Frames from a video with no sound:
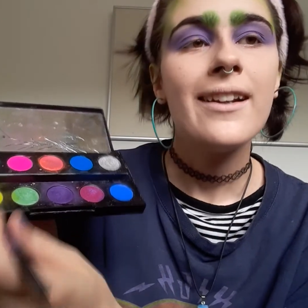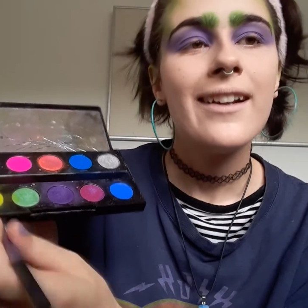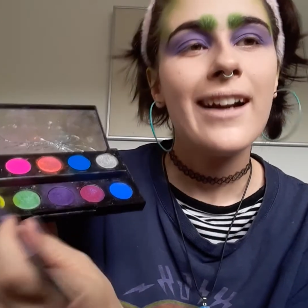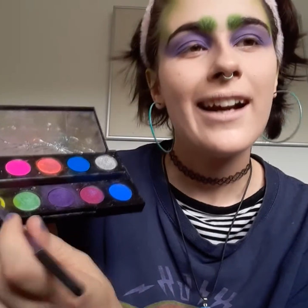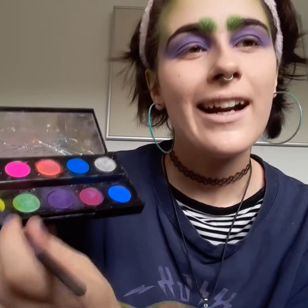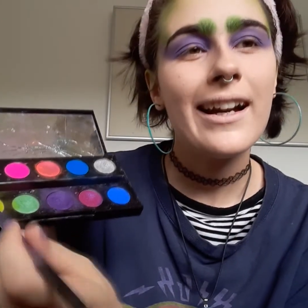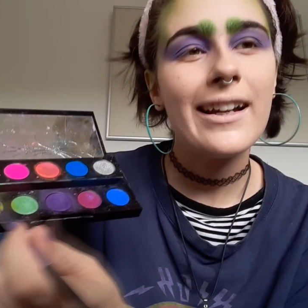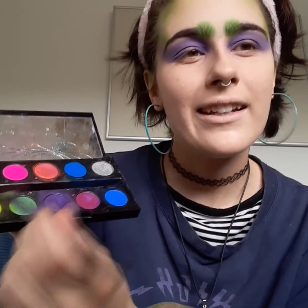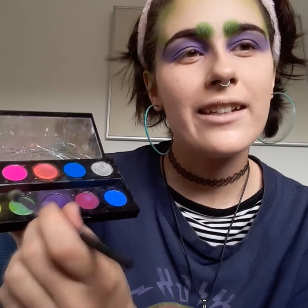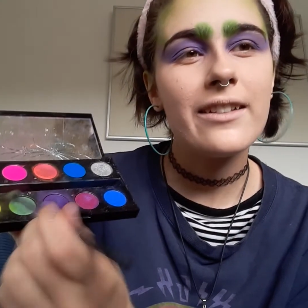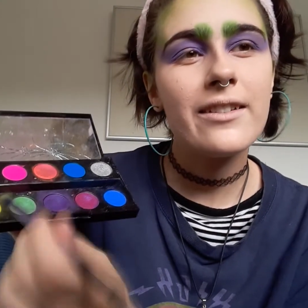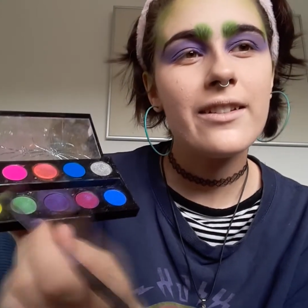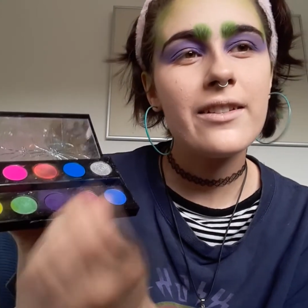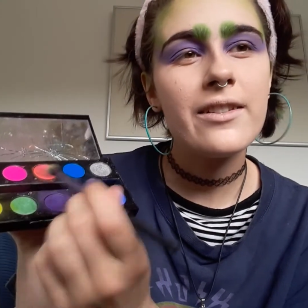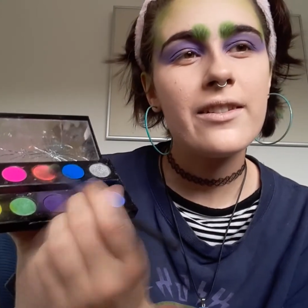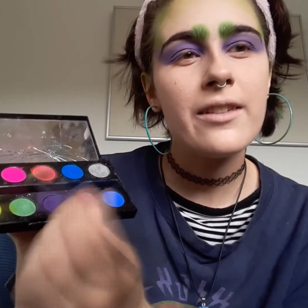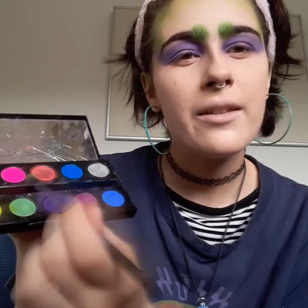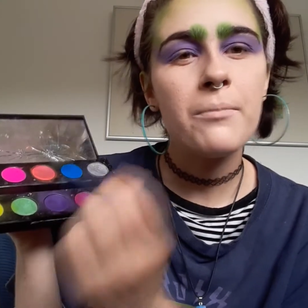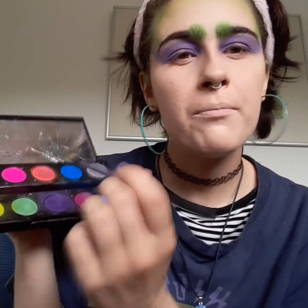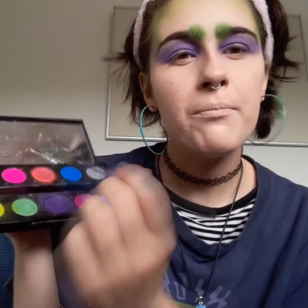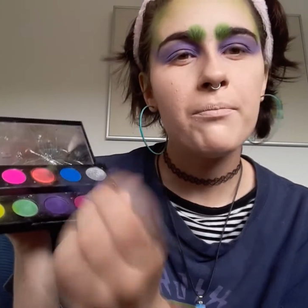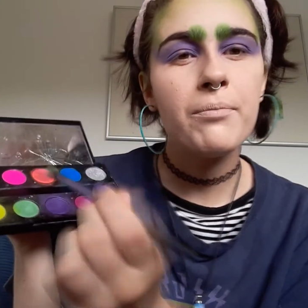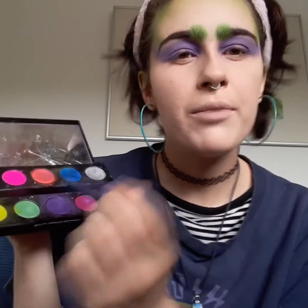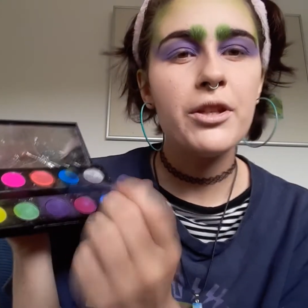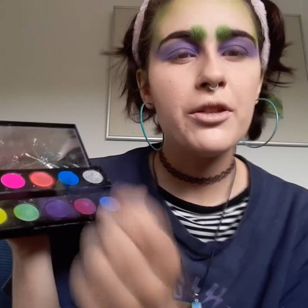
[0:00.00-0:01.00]
and it is a
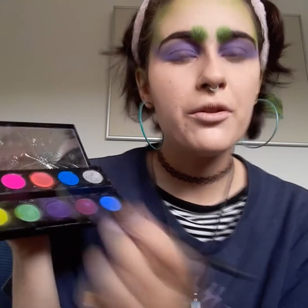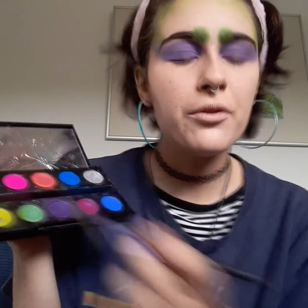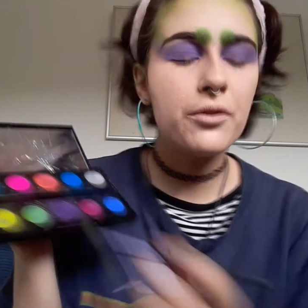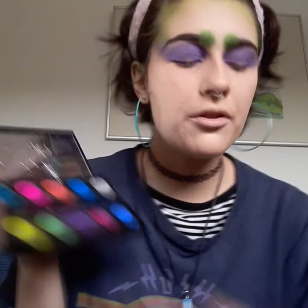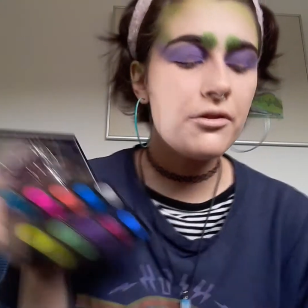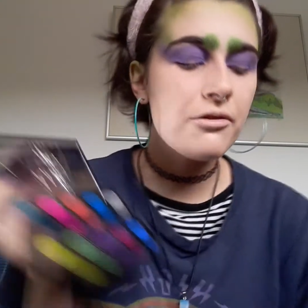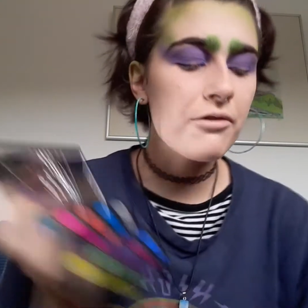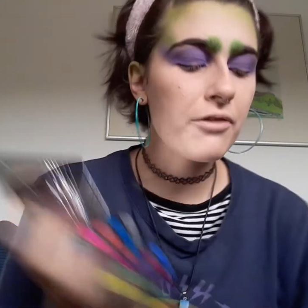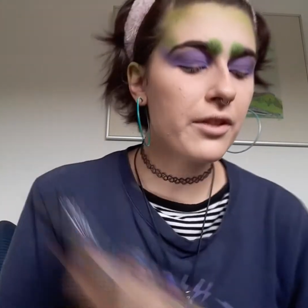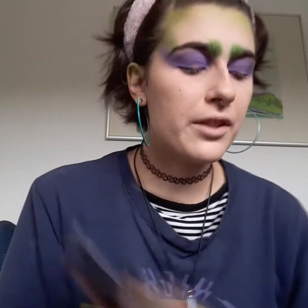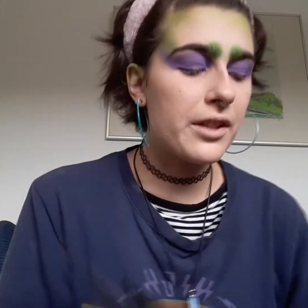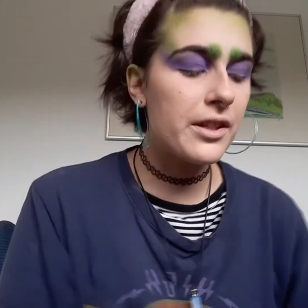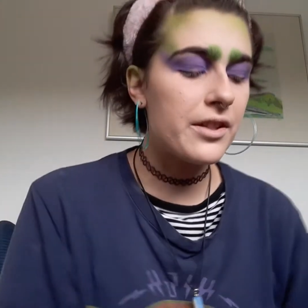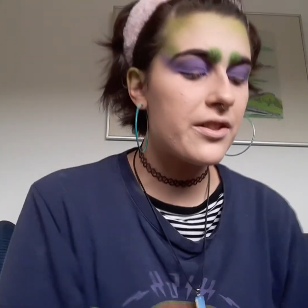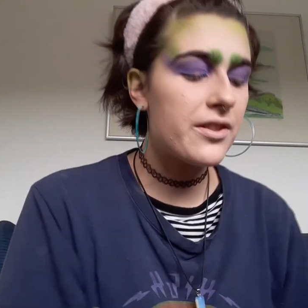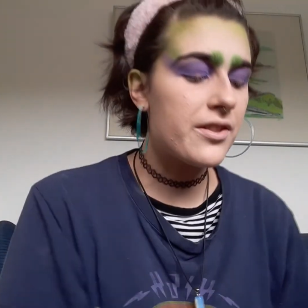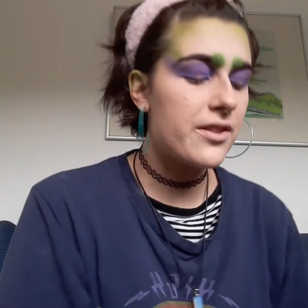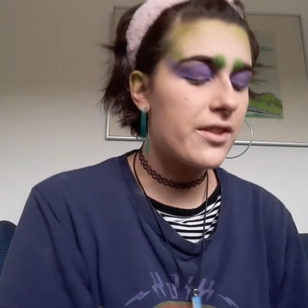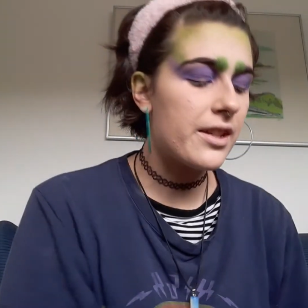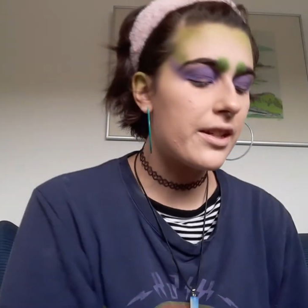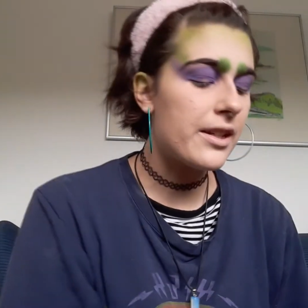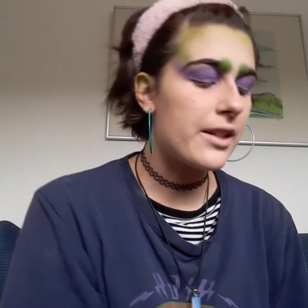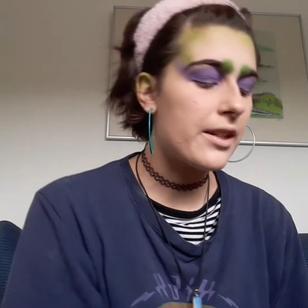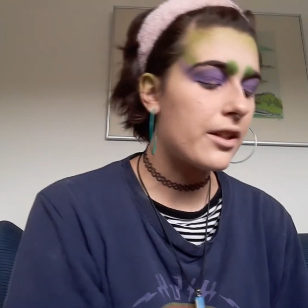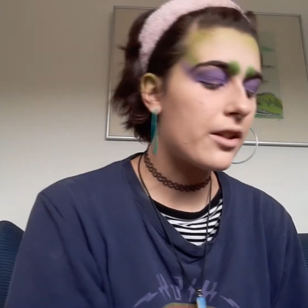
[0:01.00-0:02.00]
beautiful
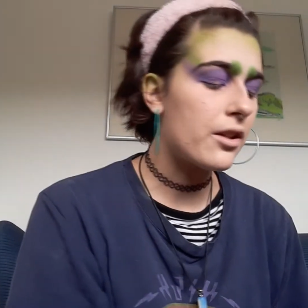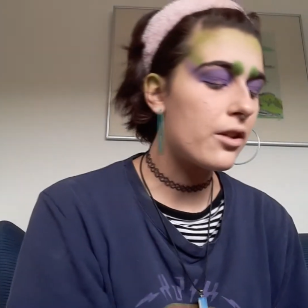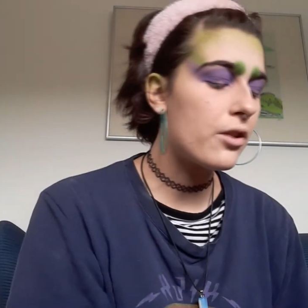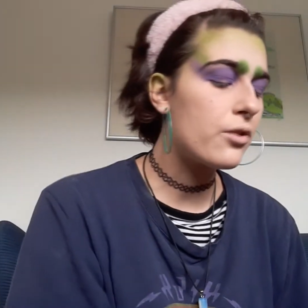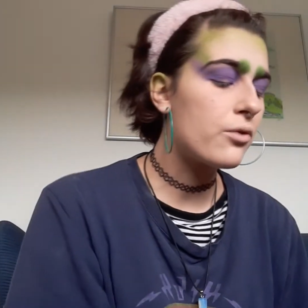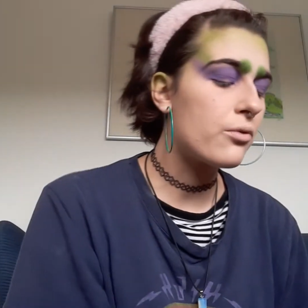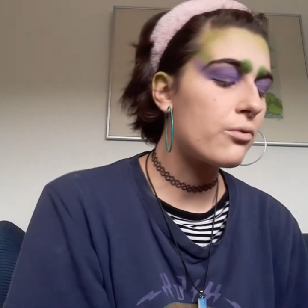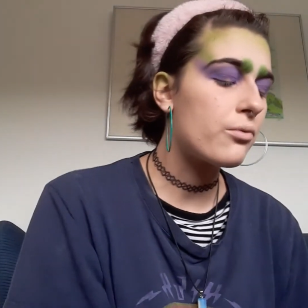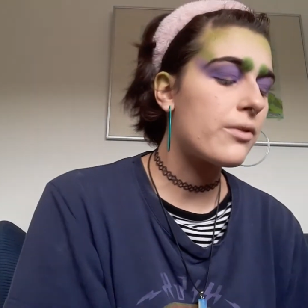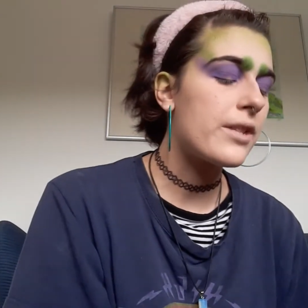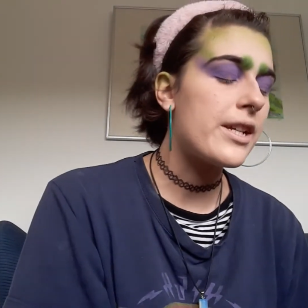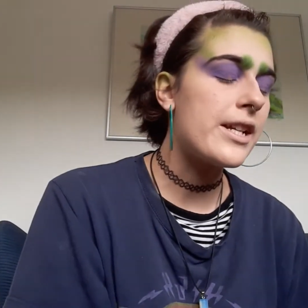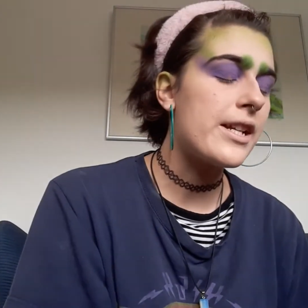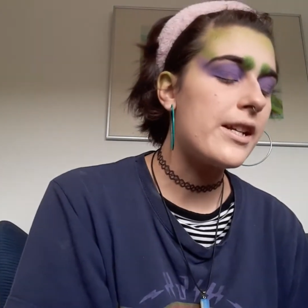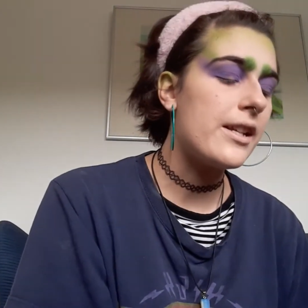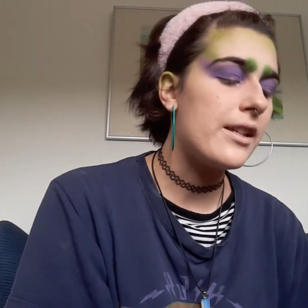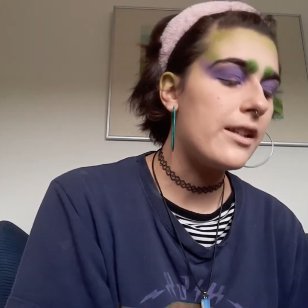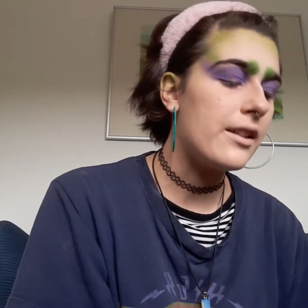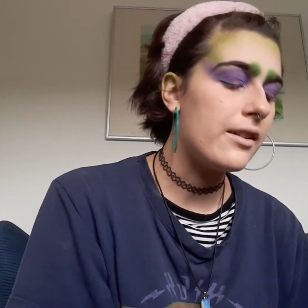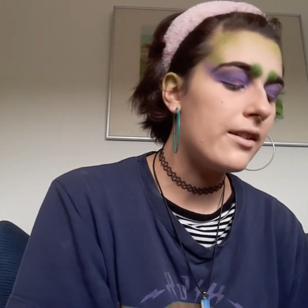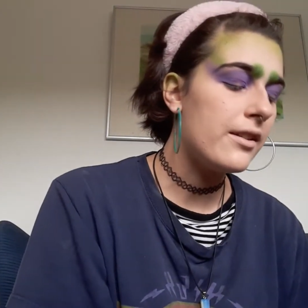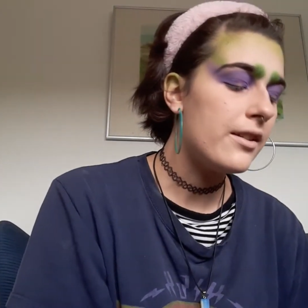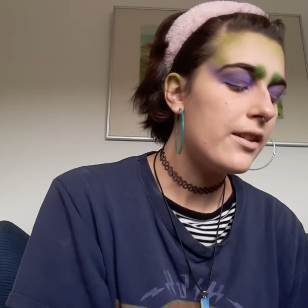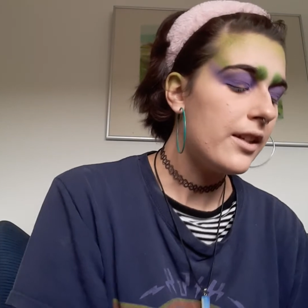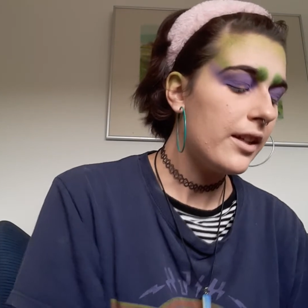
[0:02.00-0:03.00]
acidic
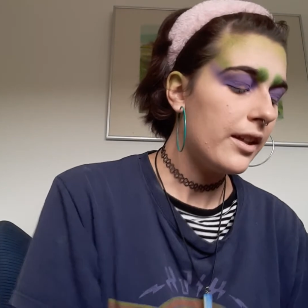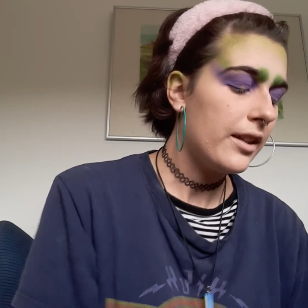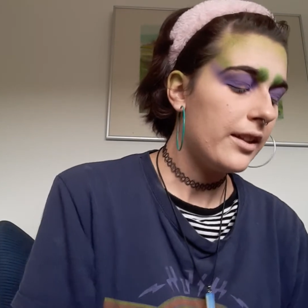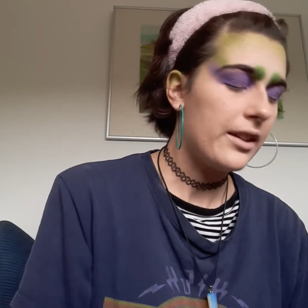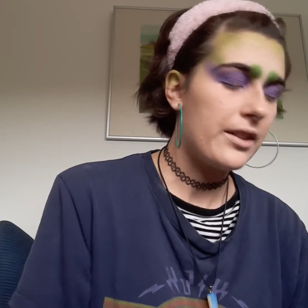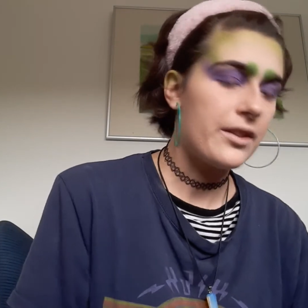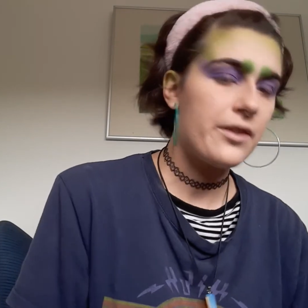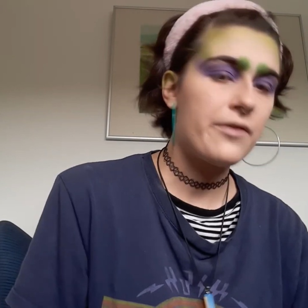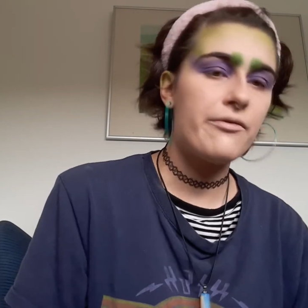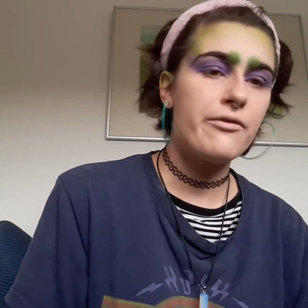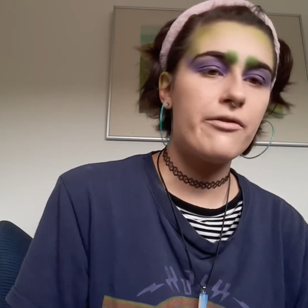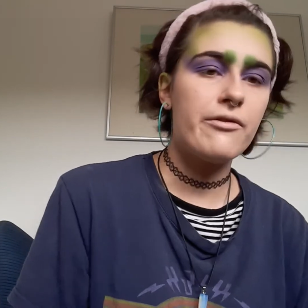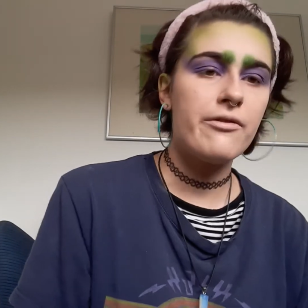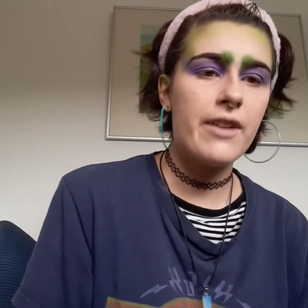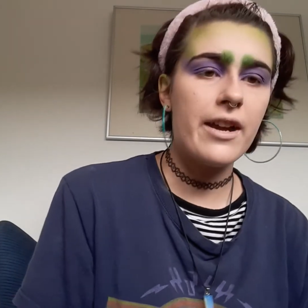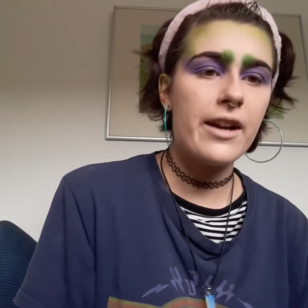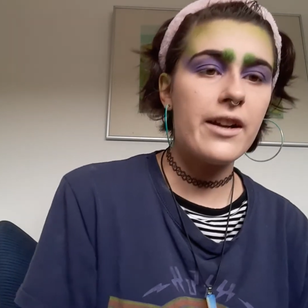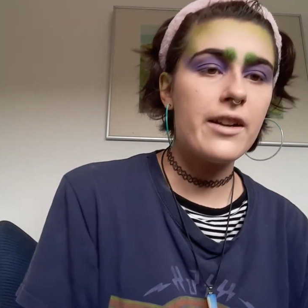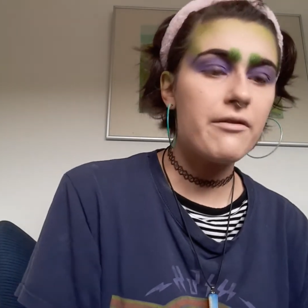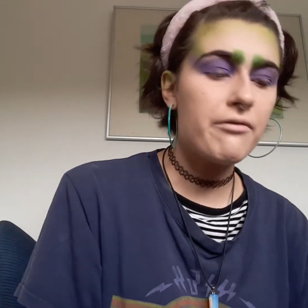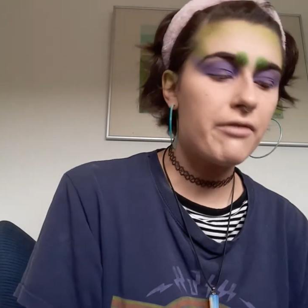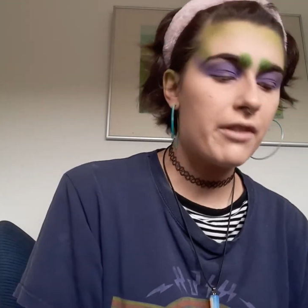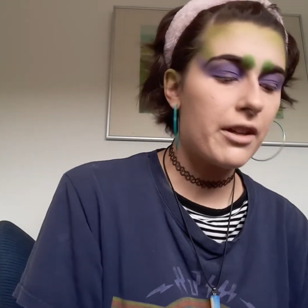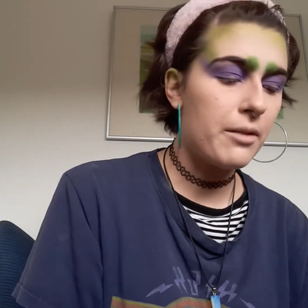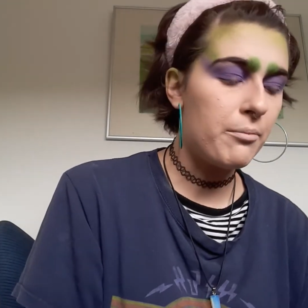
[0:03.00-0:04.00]
green that's very,
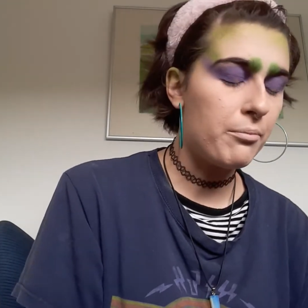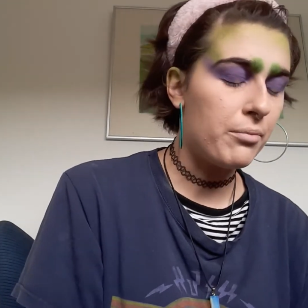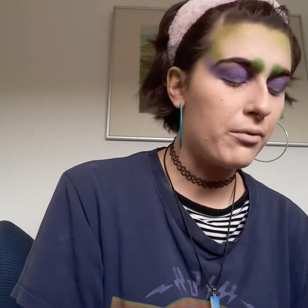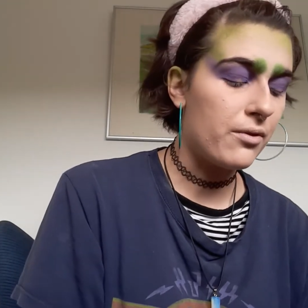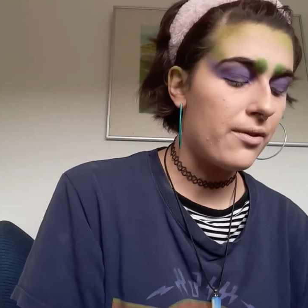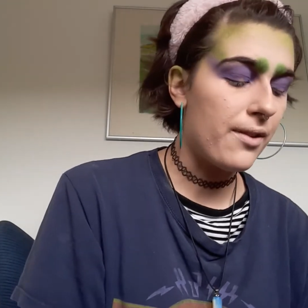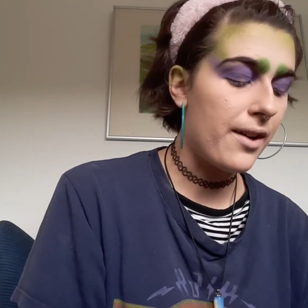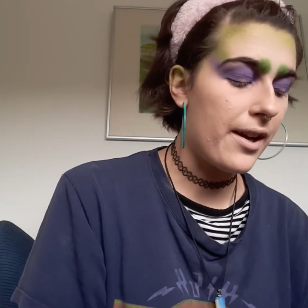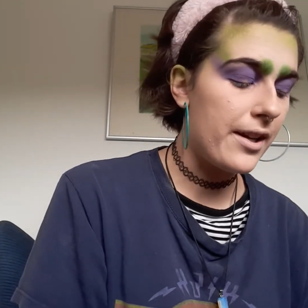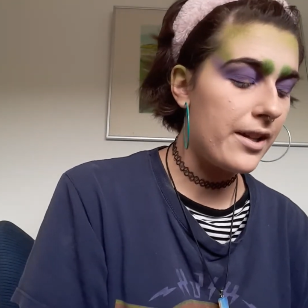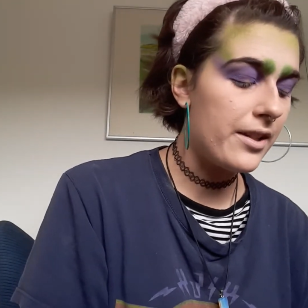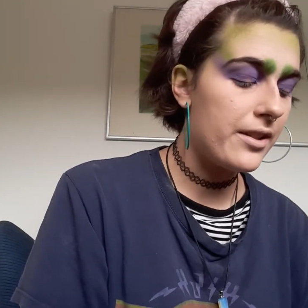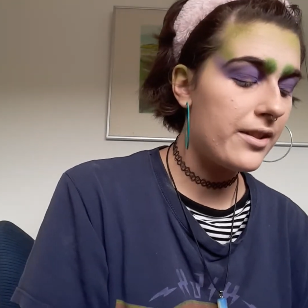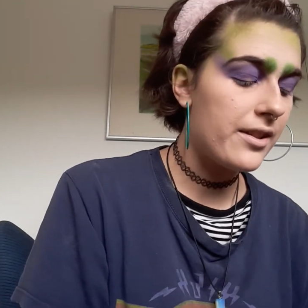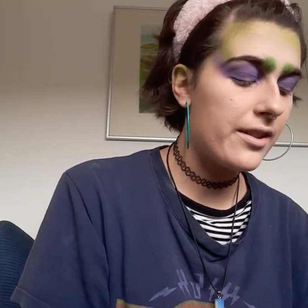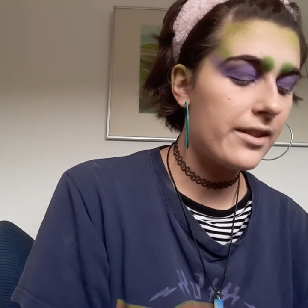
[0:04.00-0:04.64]
very bright,